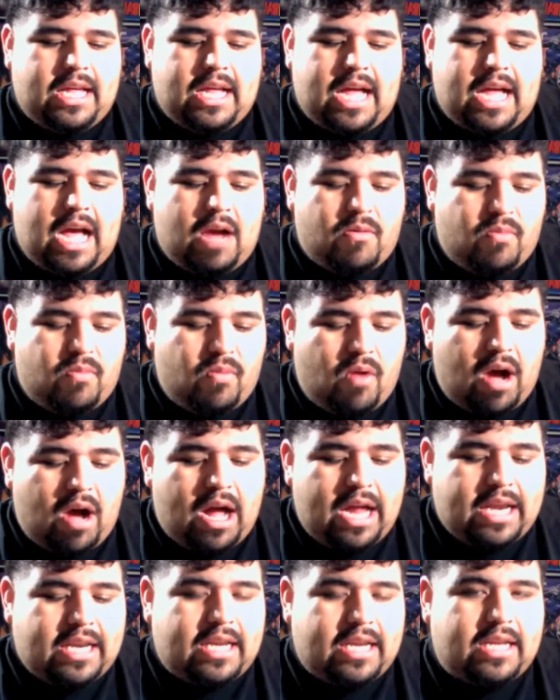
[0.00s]
I
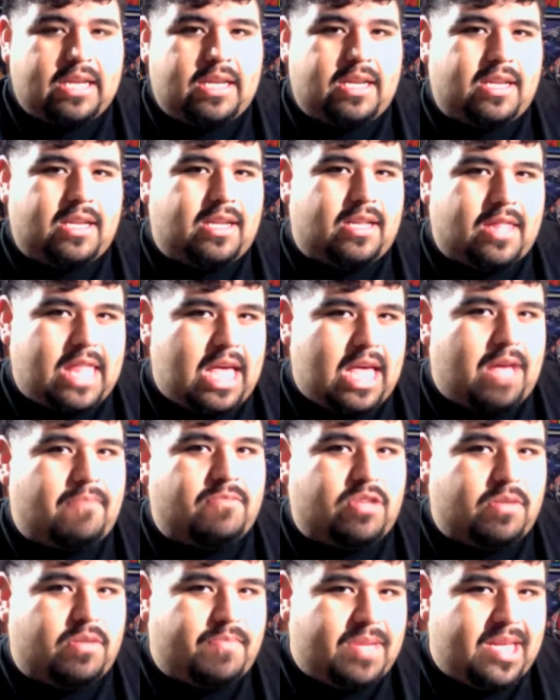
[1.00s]
want
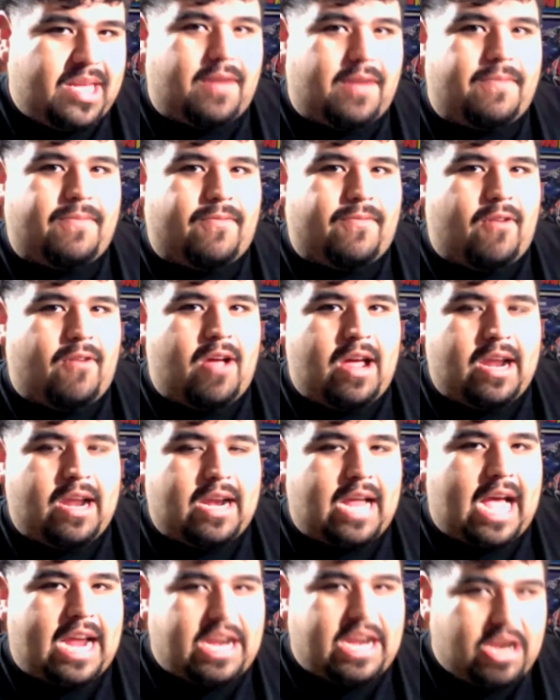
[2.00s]
them to be up
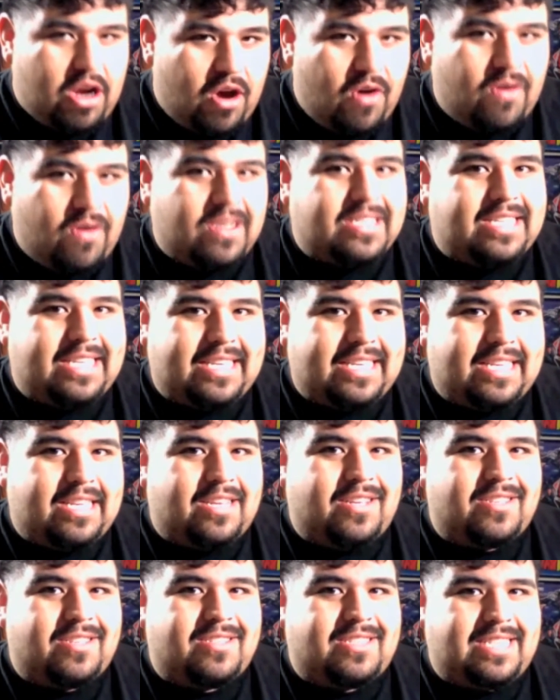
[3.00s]
front. I know
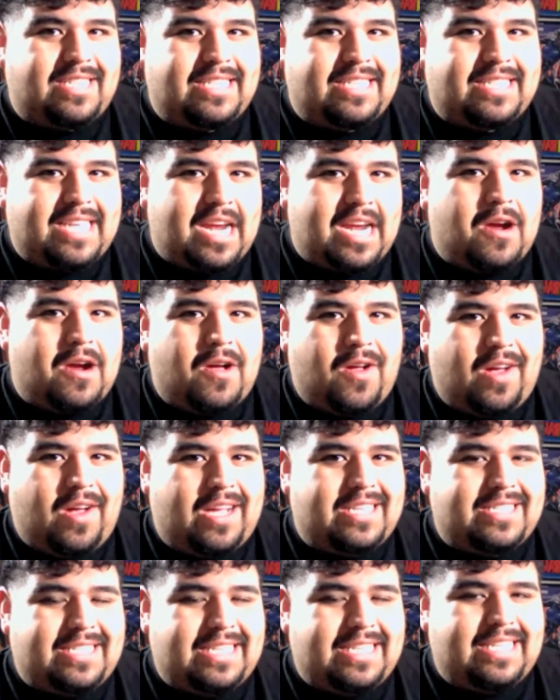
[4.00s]
Ezekiel sees Carol
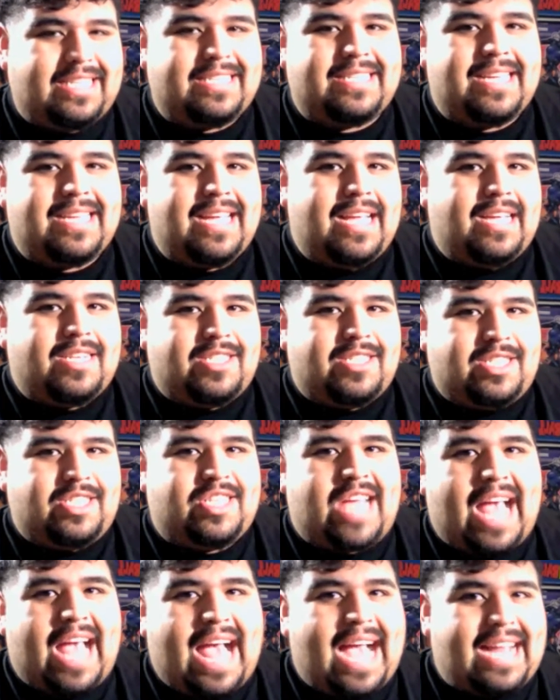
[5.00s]
and sees
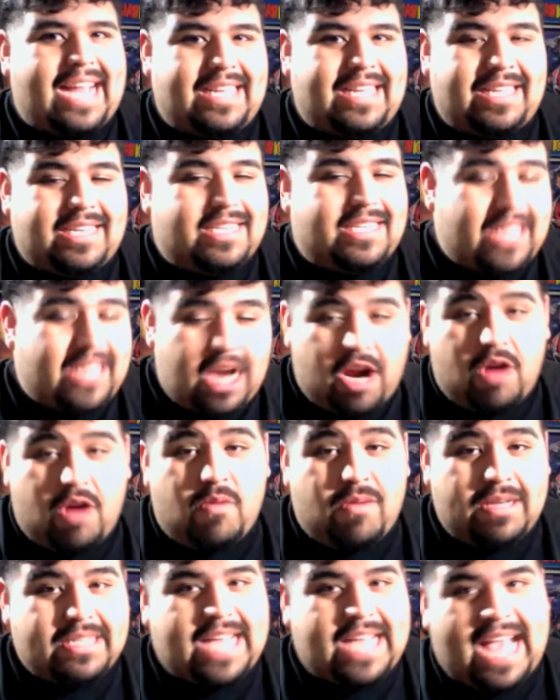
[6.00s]
she's acting, because
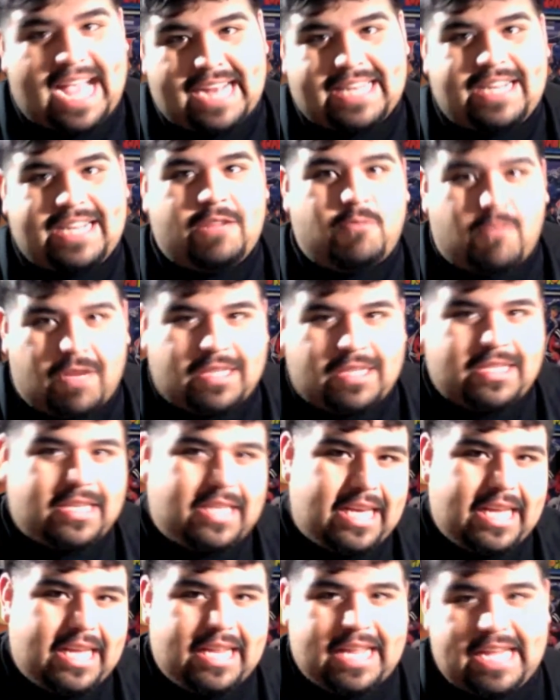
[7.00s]
Carol was acting once
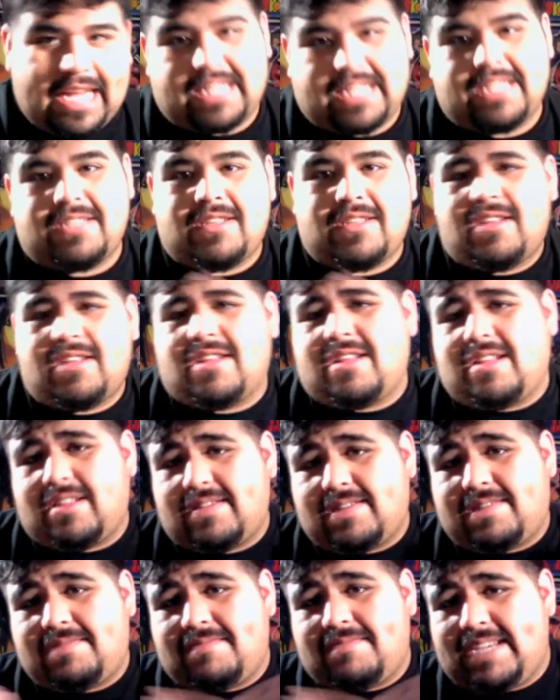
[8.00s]
again like this,
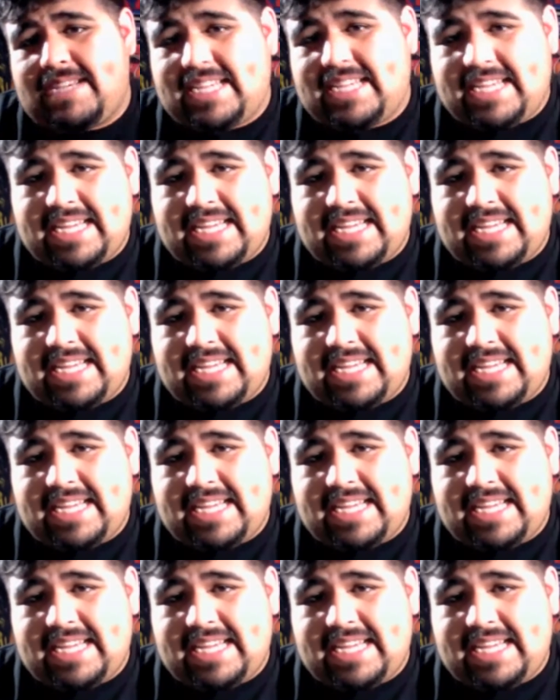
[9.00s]
oh, sweet